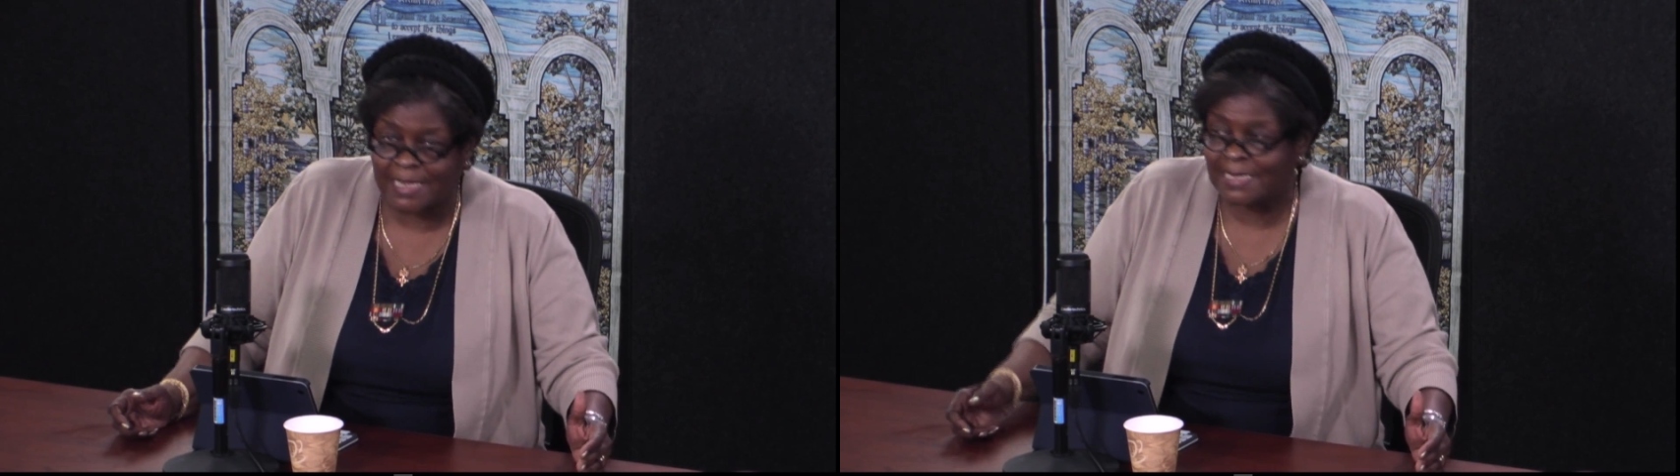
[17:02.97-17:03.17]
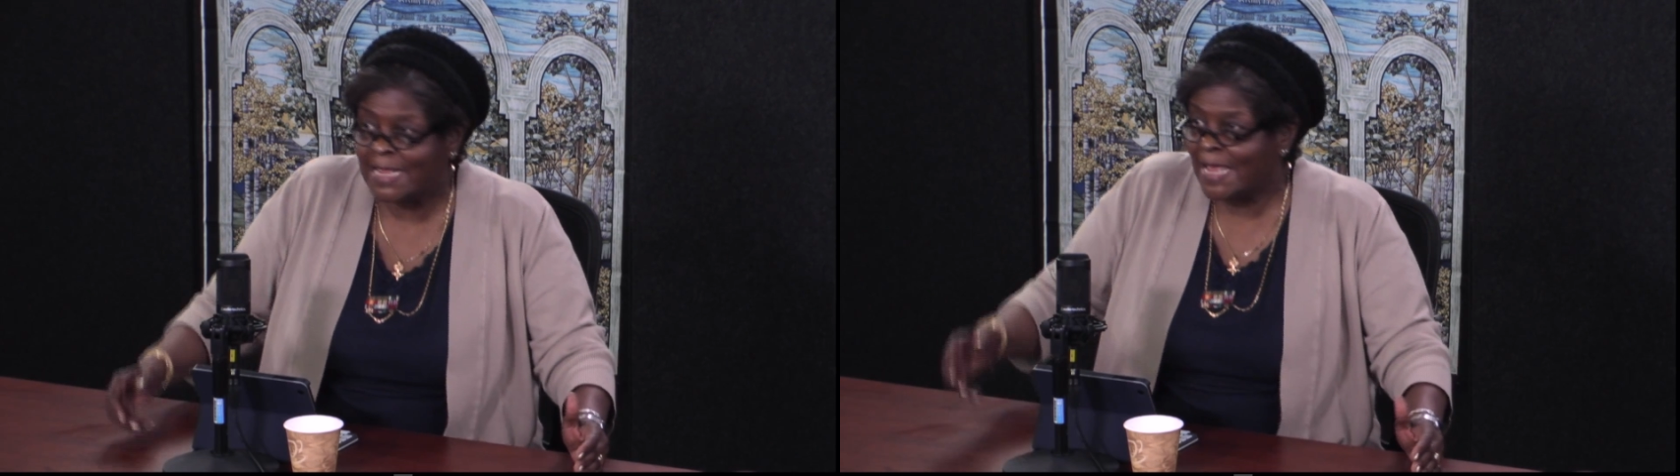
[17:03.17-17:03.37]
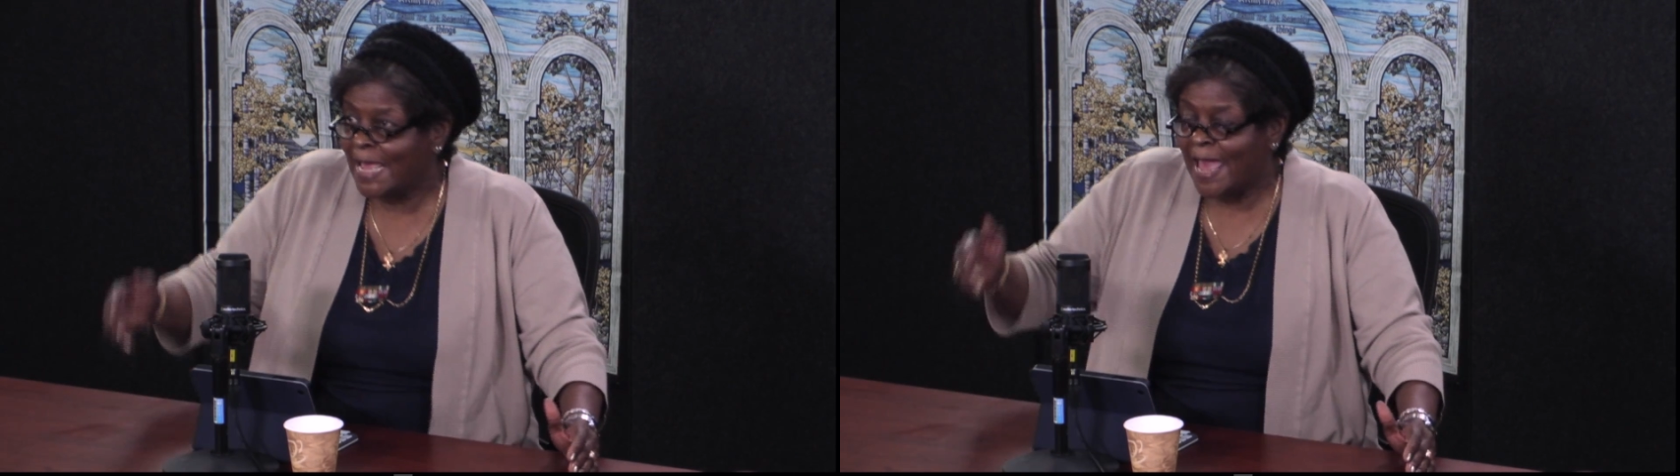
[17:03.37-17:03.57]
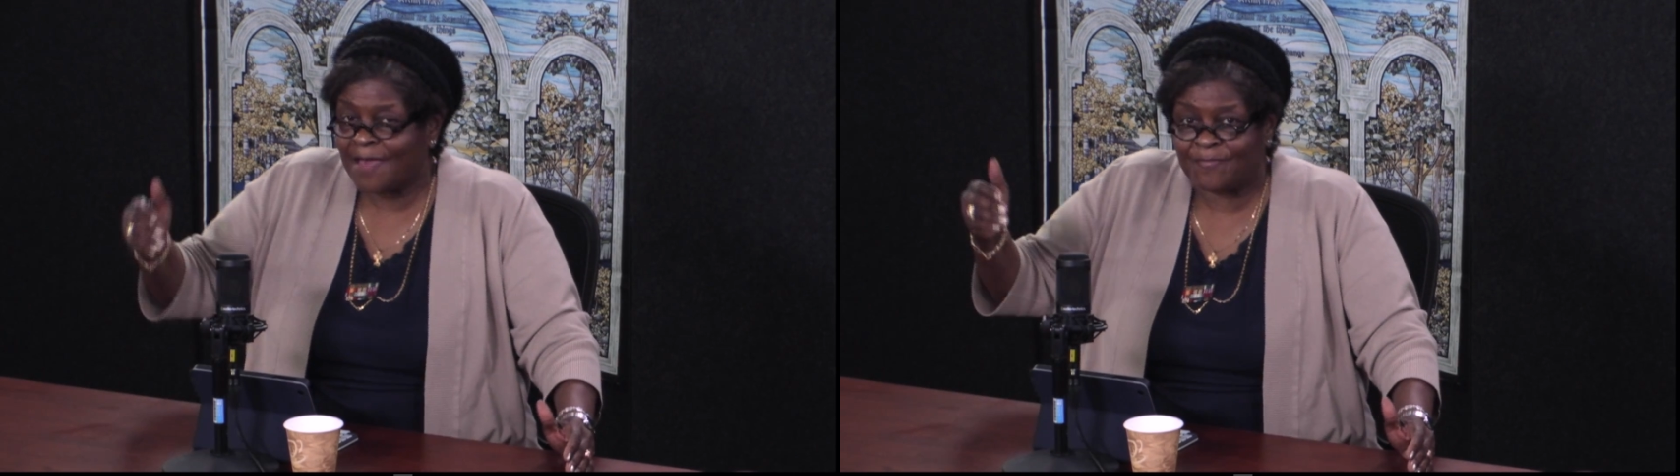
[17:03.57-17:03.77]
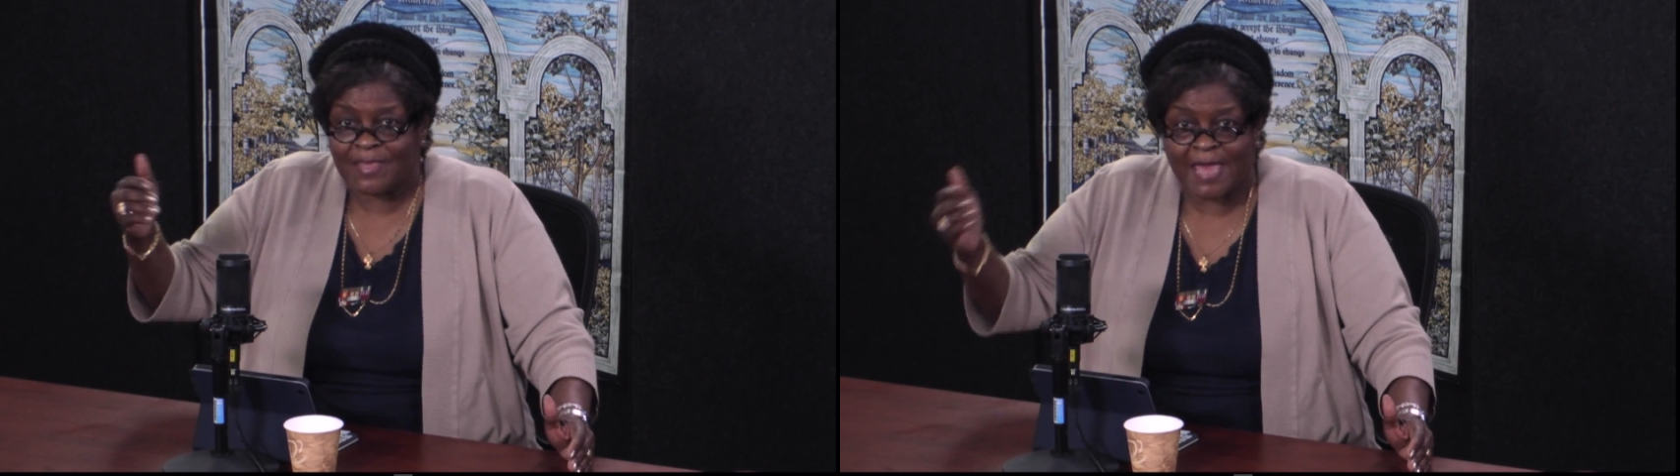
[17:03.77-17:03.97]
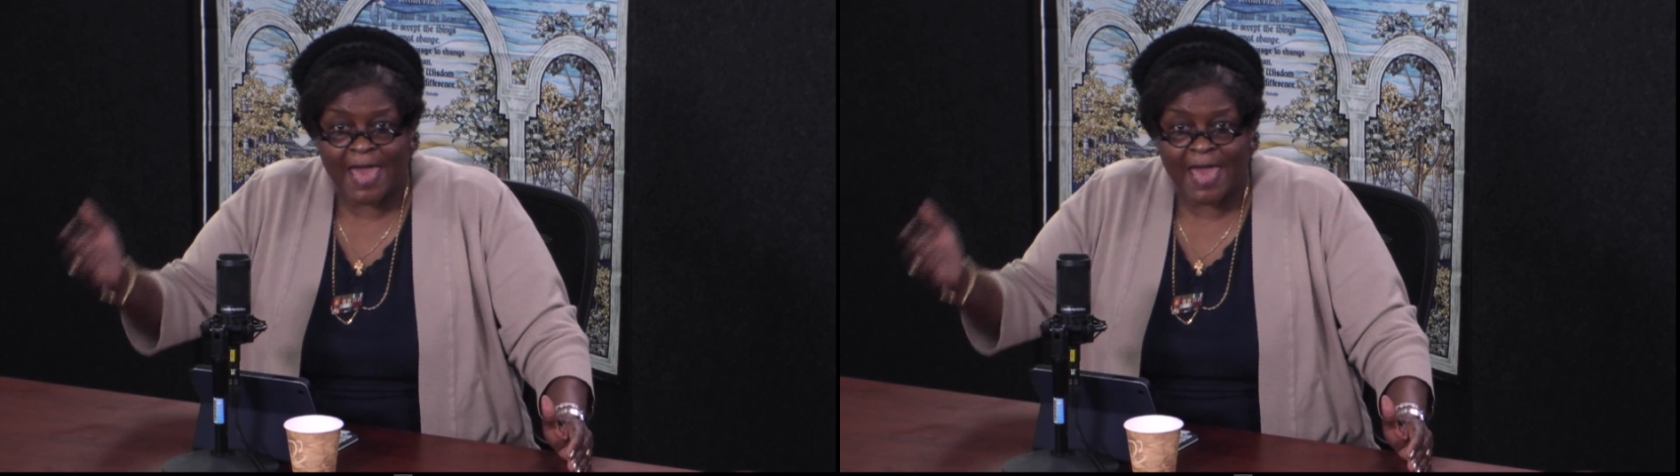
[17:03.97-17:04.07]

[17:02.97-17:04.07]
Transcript: and and the